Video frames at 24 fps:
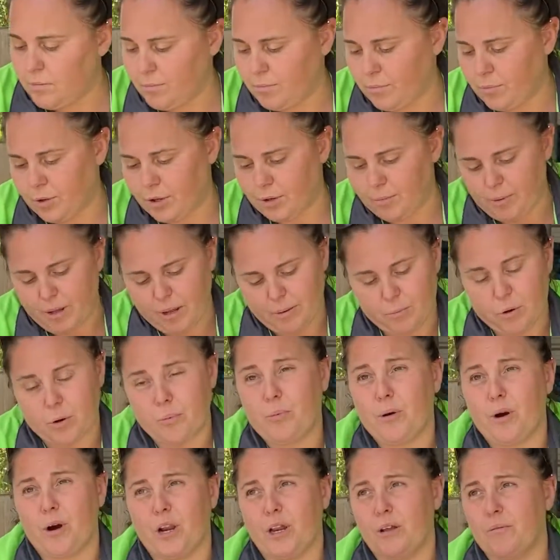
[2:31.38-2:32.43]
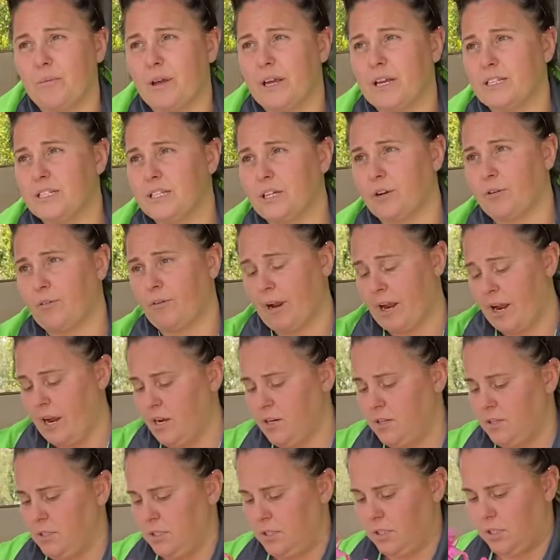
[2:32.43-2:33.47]
Put a bit more potting mix in
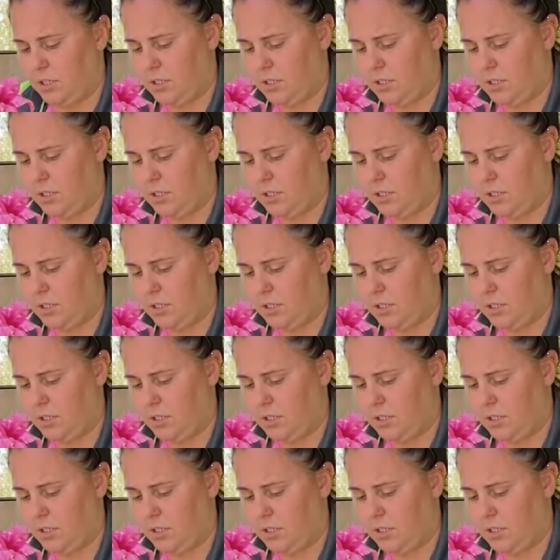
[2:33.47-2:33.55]
around.